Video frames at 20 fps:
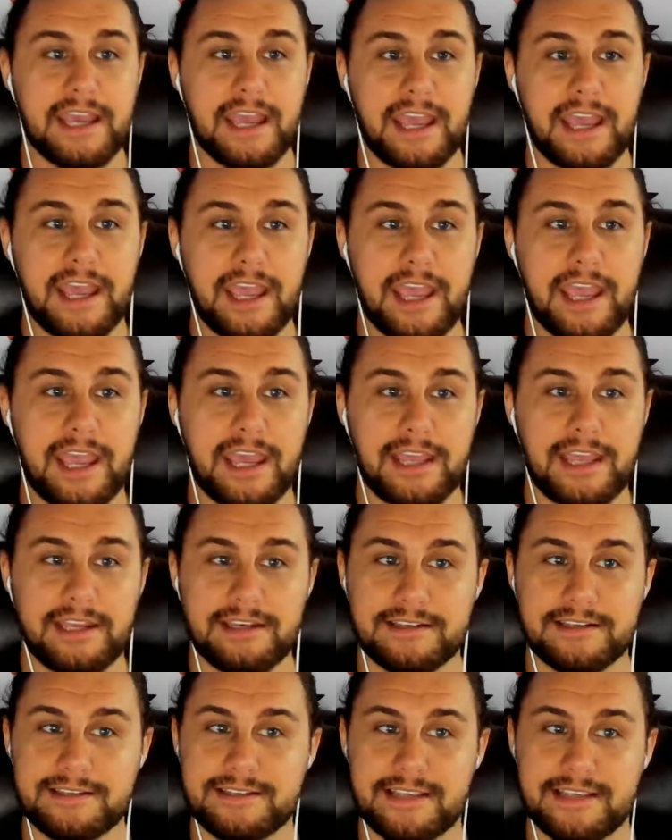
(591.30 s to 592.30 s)

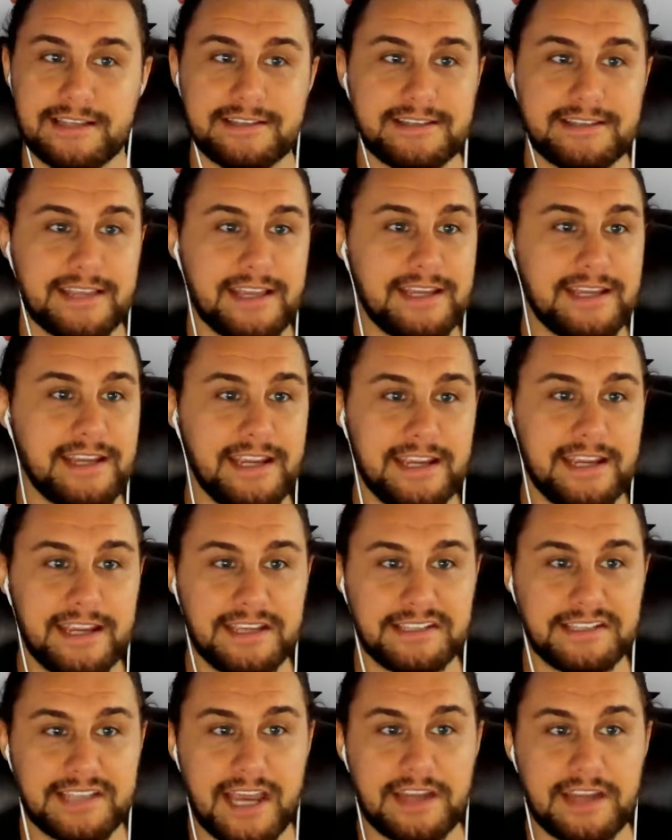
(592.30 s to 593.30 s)
And since then,
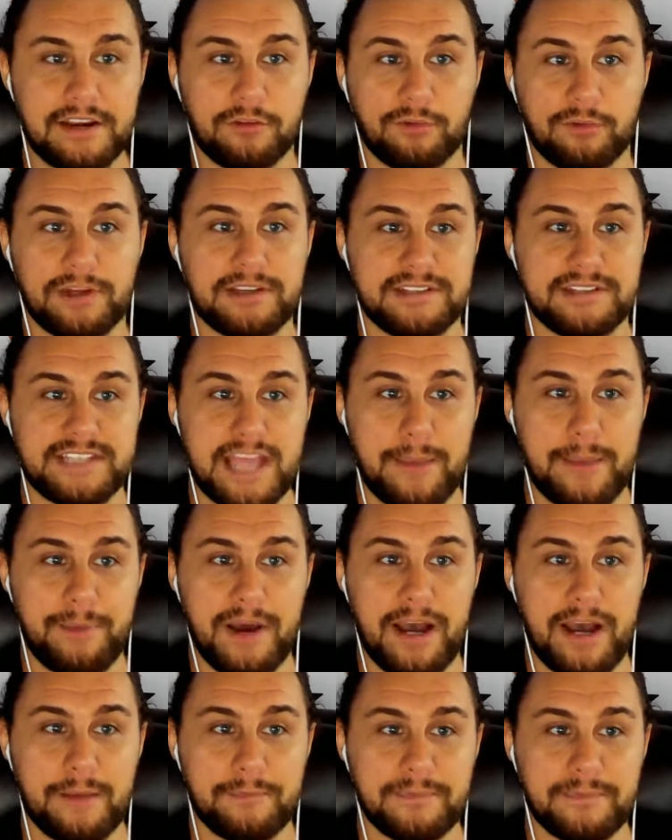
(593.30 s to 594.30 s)
he's gotten a real step
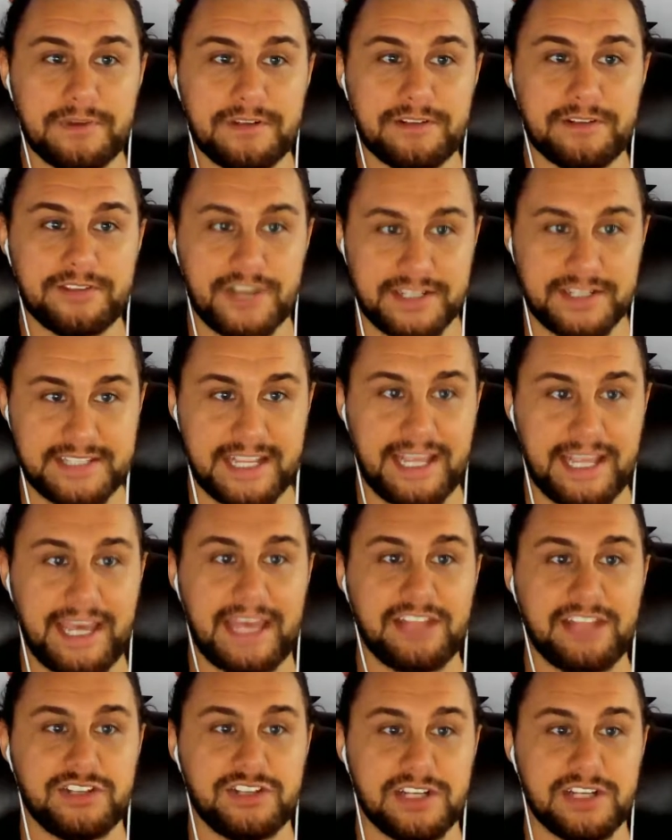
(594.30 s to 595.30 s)
up. Justin
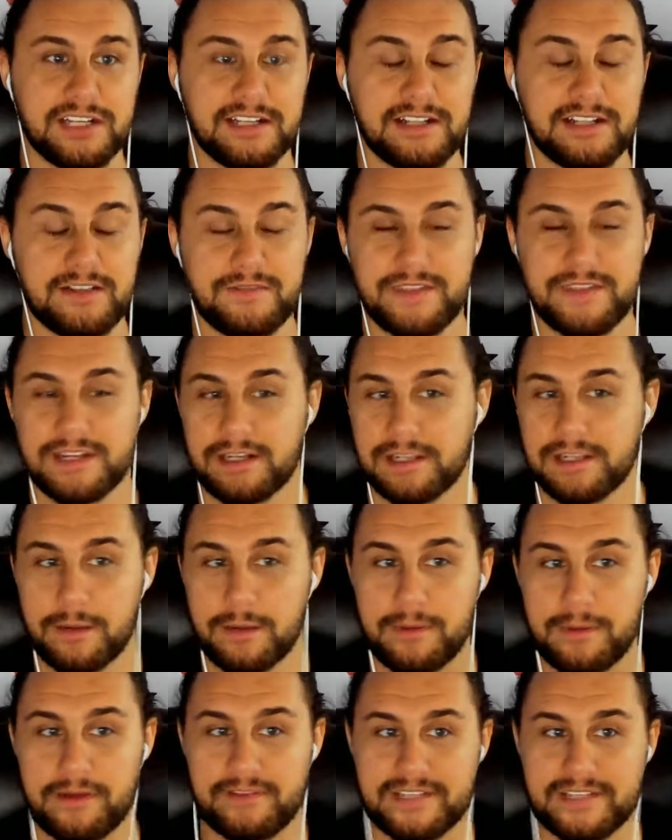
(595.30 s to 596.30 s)
Gaethje. Then a little
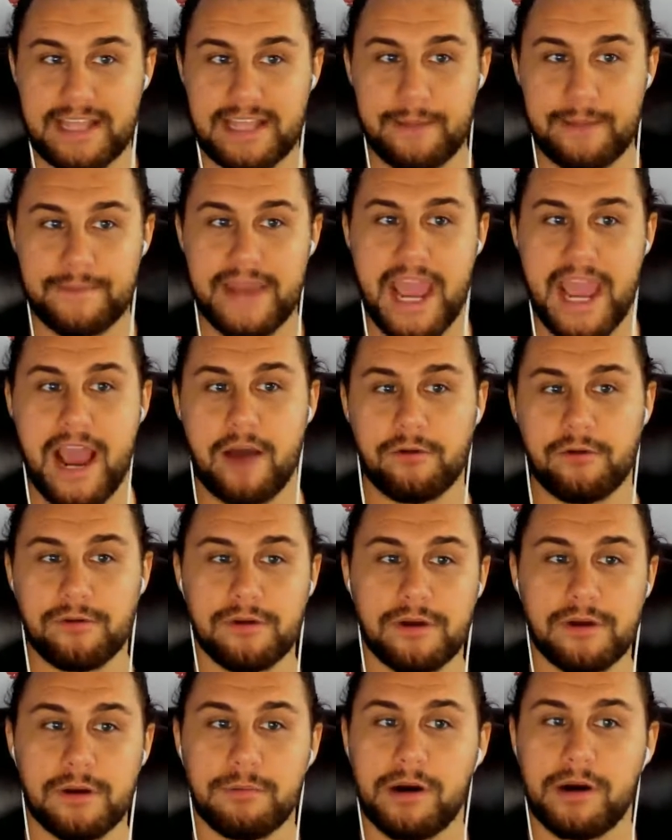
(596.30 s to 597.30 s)
bit of a step down.
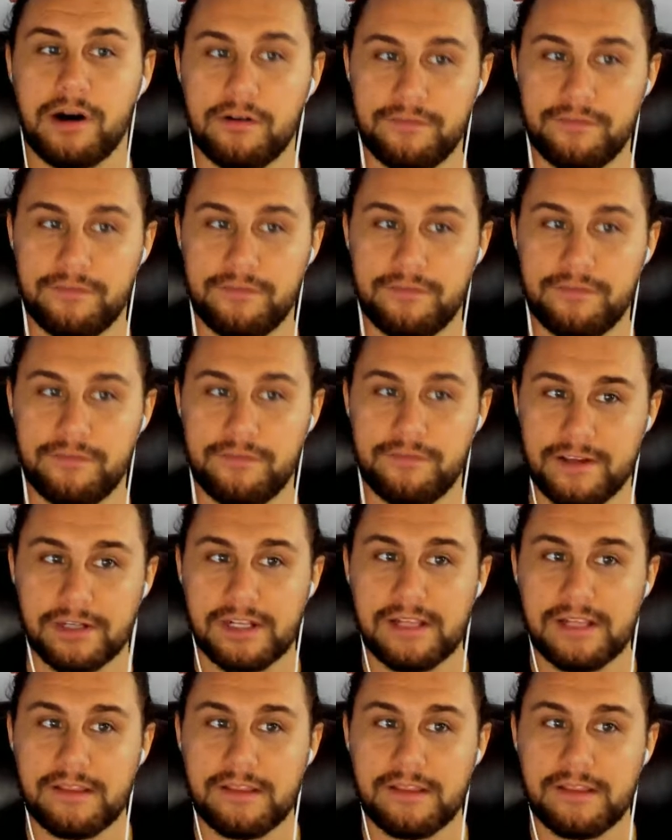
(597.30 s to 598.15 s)
Paul Felder.